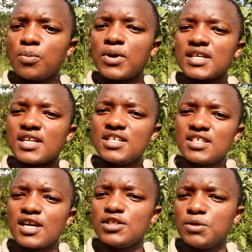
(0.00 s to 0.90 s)
plus an
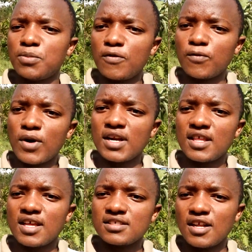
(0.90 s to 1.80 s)
internship of 1
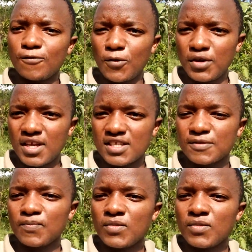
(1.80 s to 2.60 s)
year, that's like 4 years.